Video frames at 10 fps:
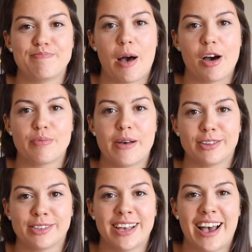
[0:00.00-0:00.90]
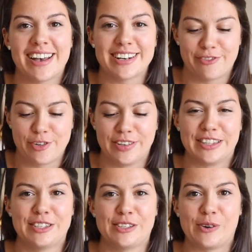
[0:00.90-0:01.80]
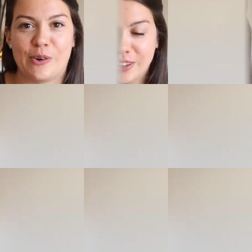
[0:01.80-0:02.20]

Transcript: bath melt side if you're in the store.